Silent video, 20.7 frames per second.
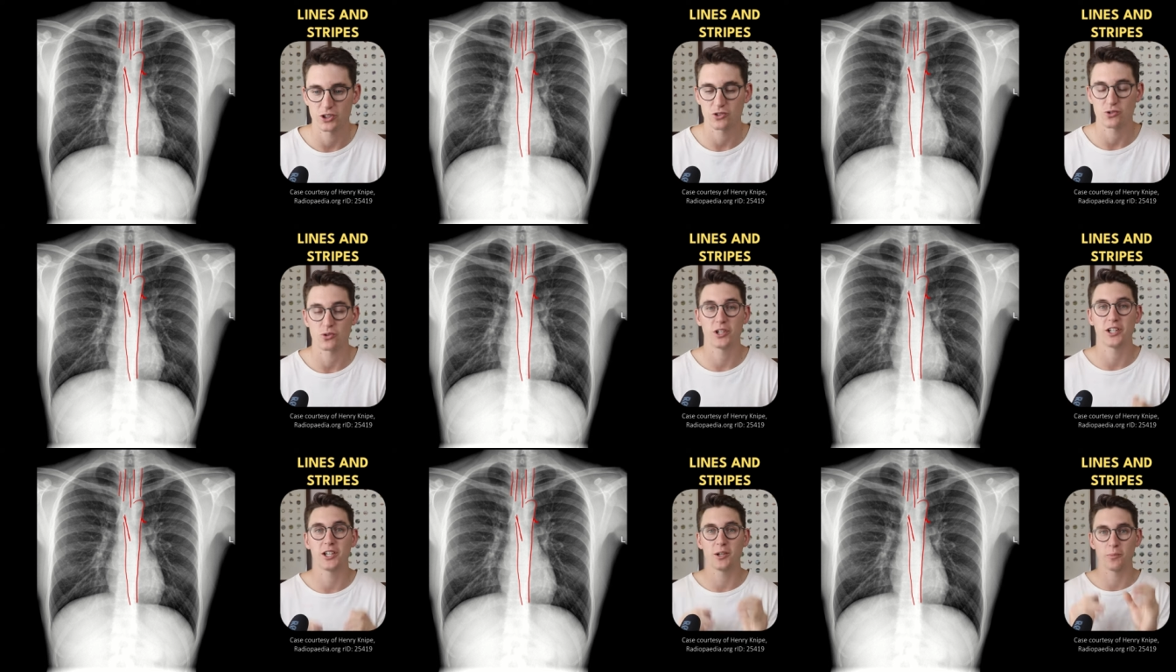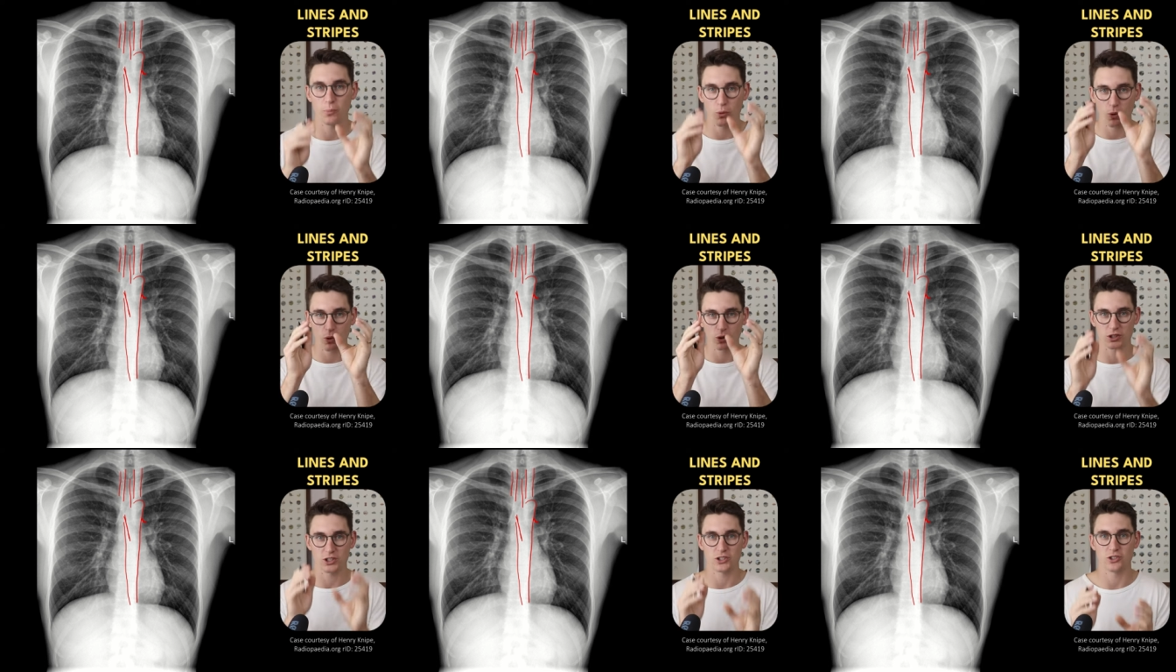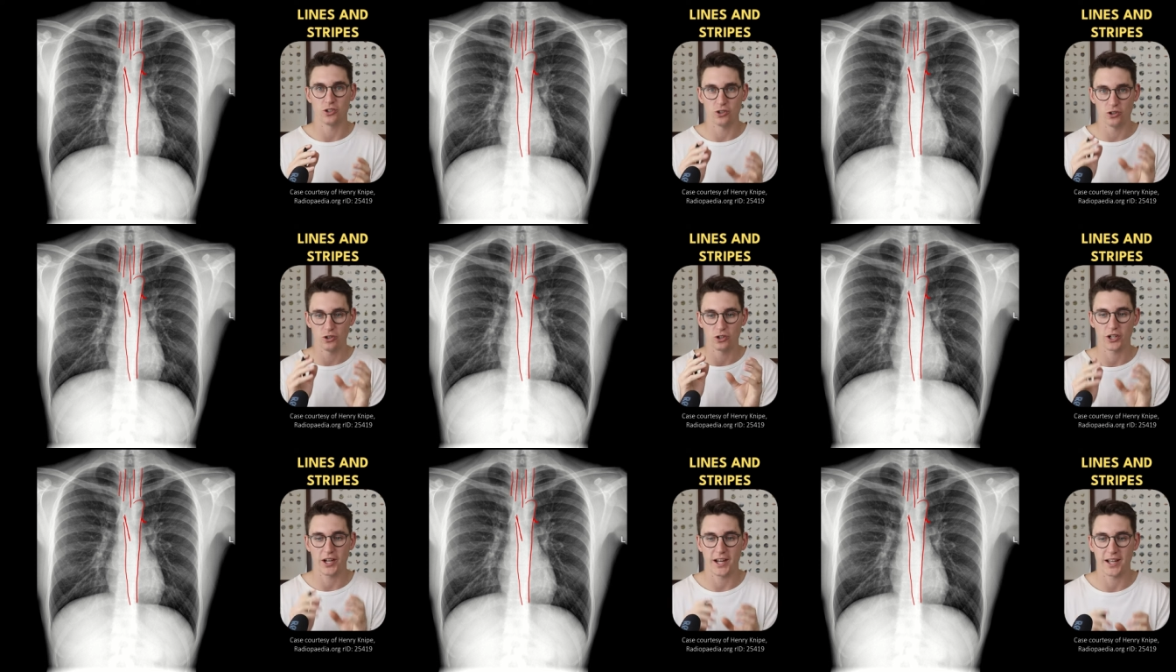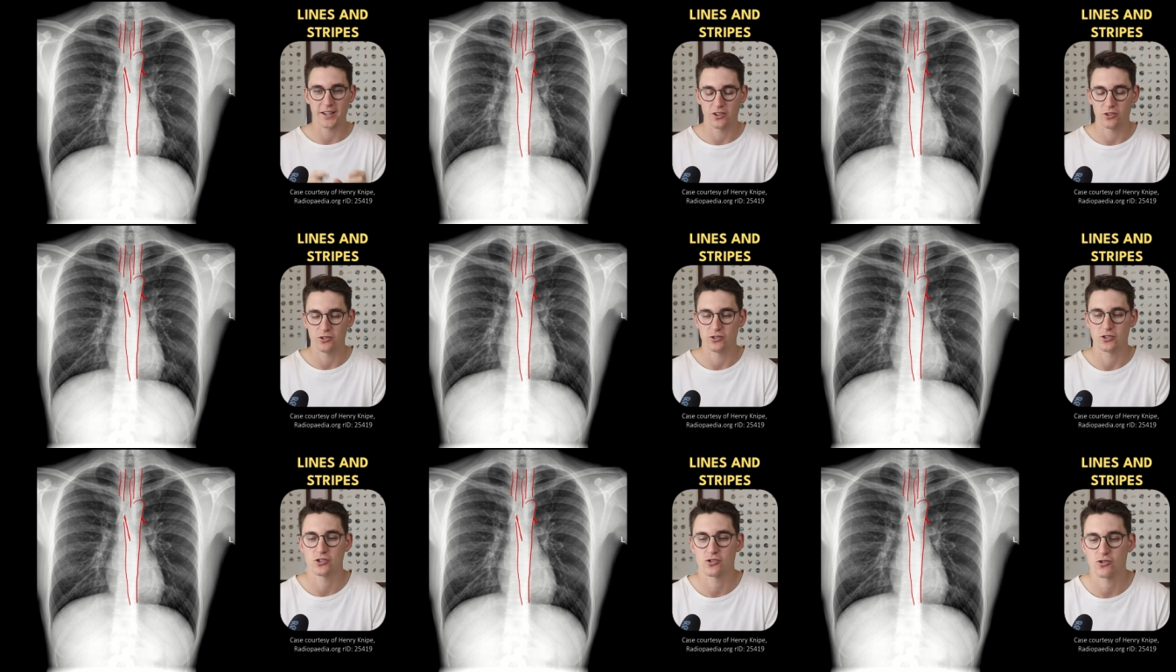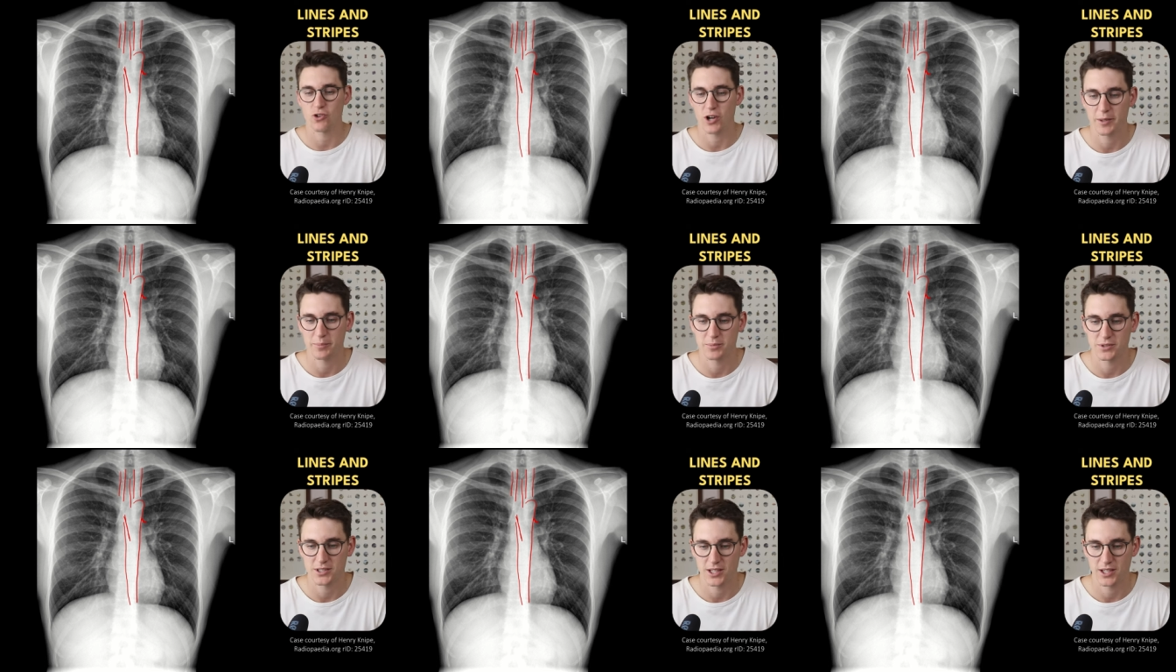So it's really important to look at those
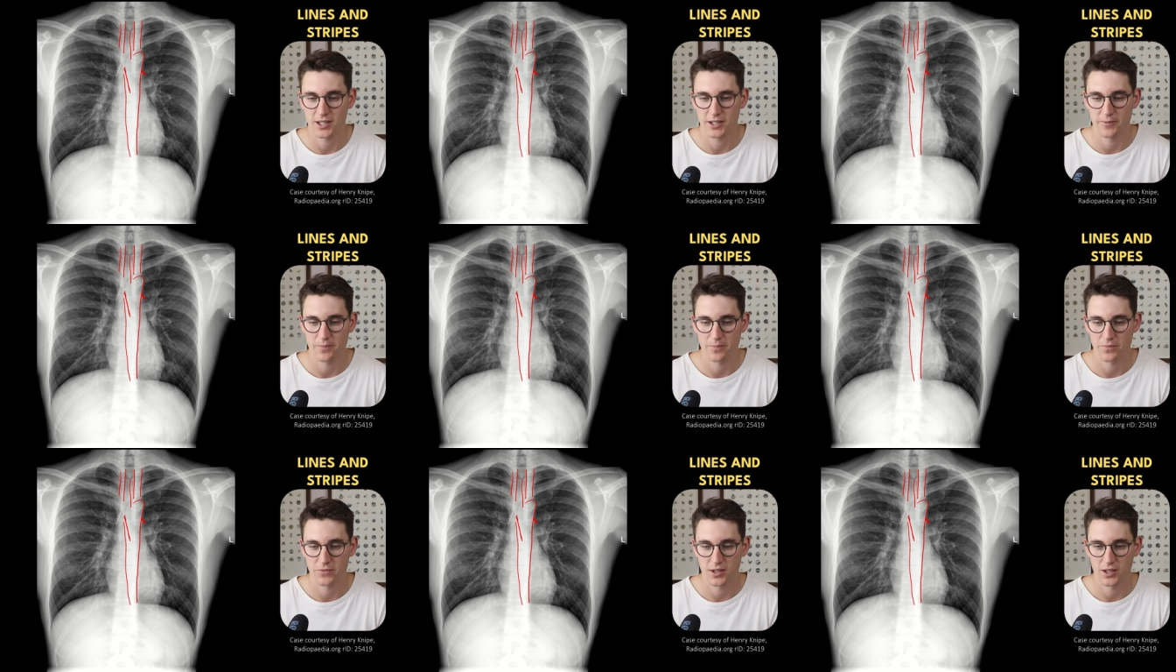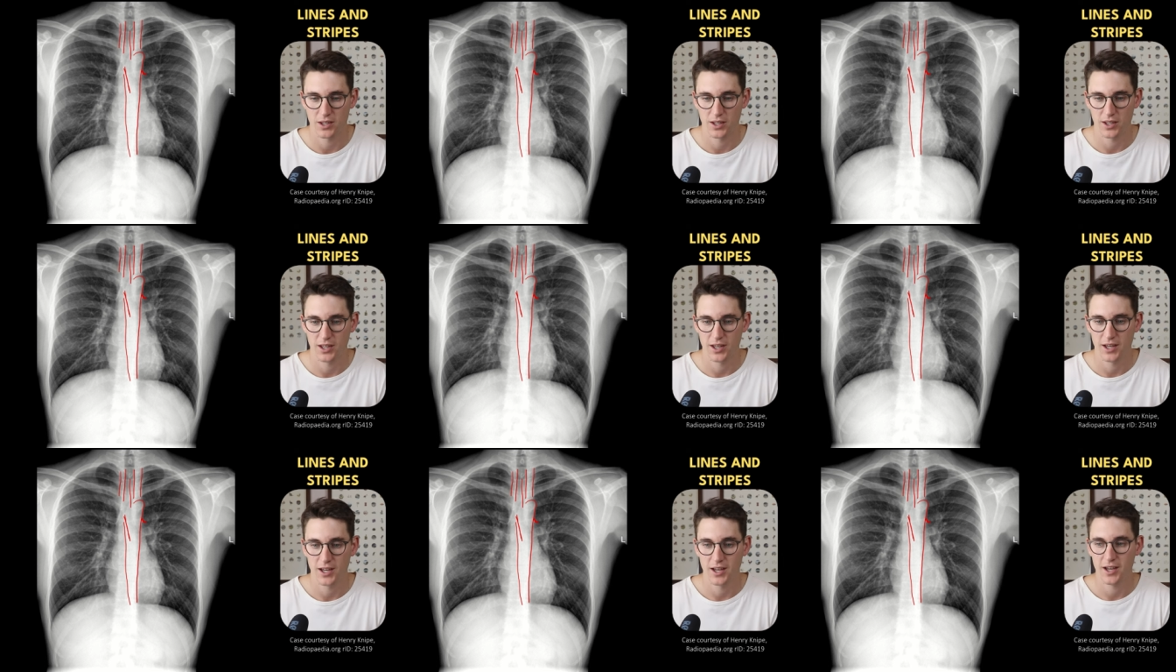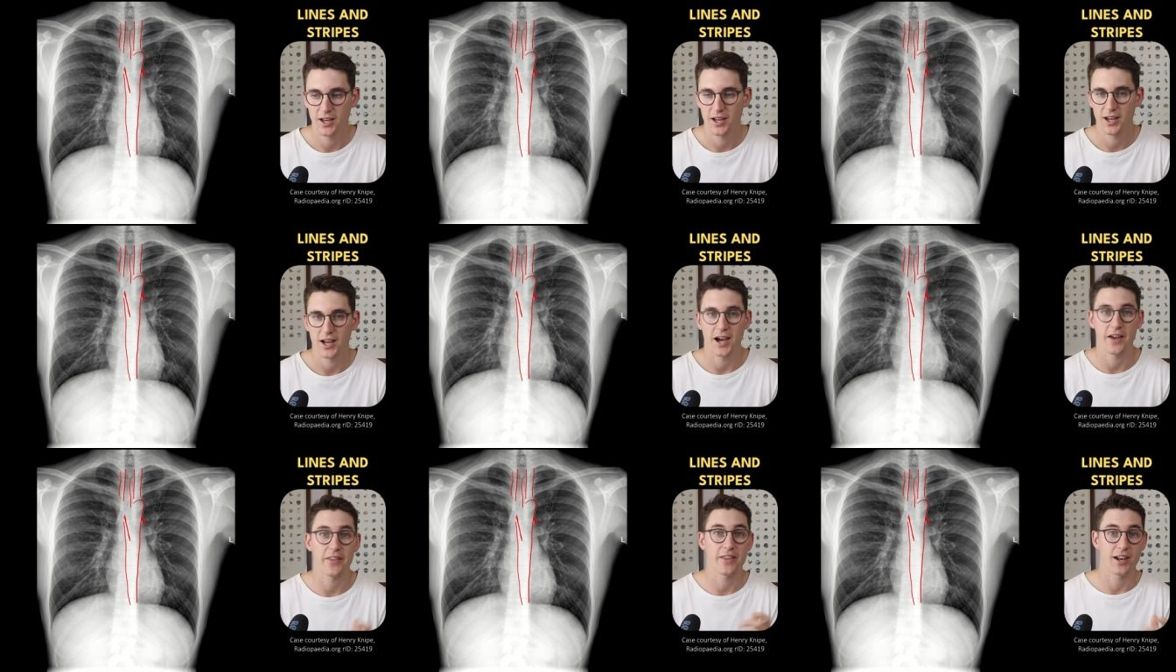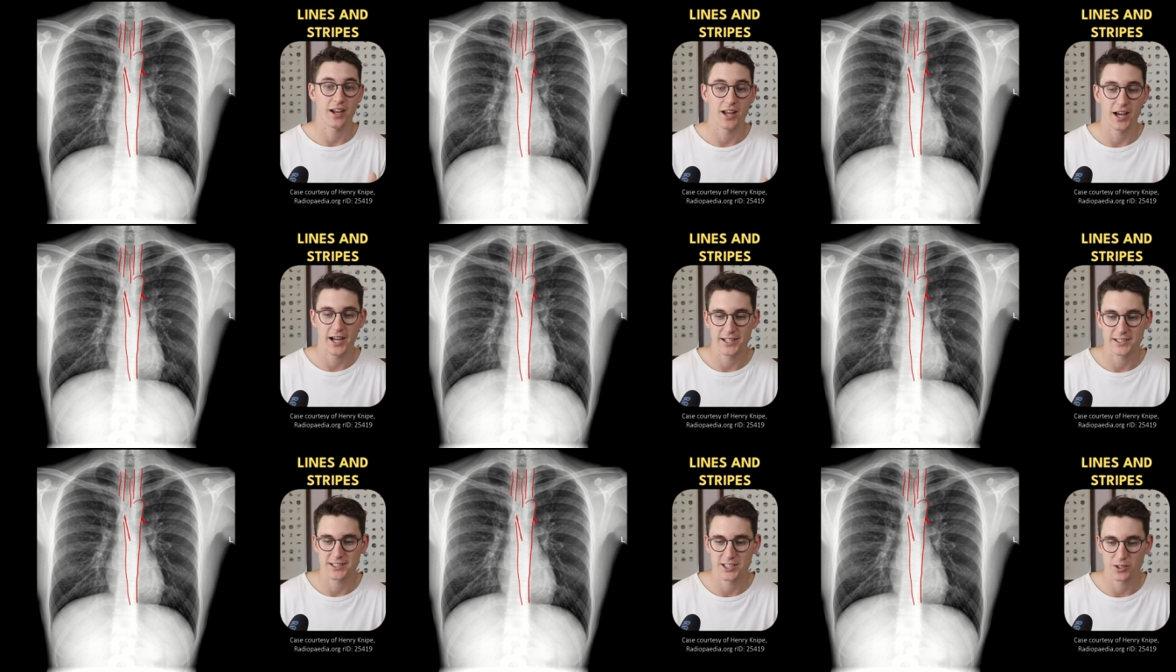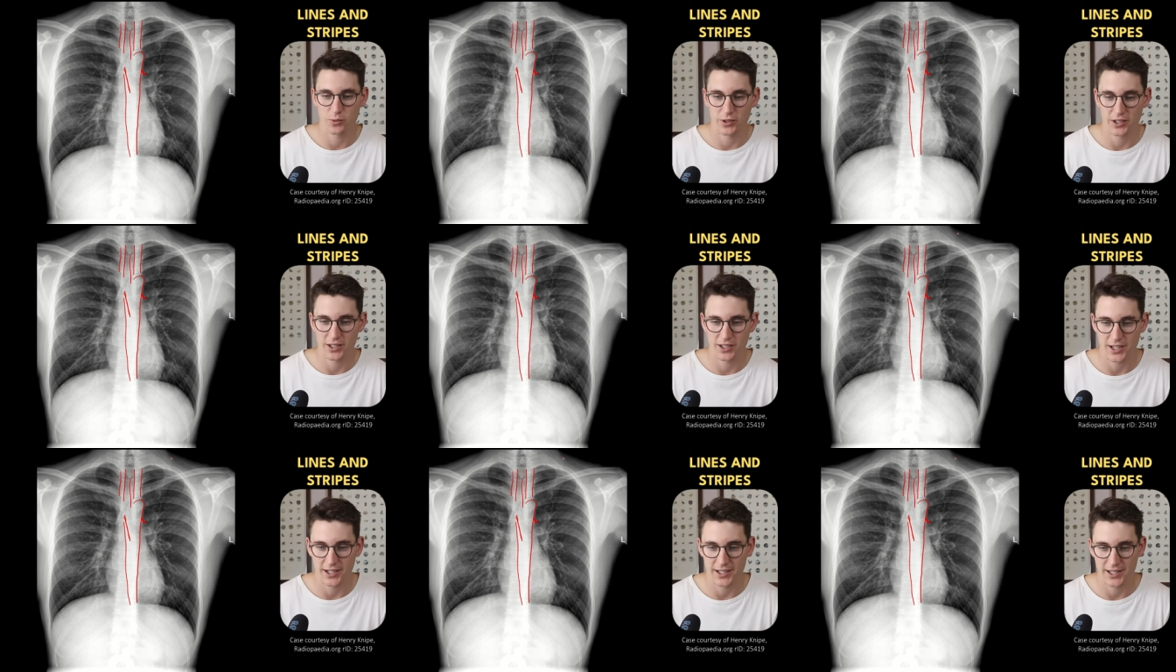stripes there. Other lines that we can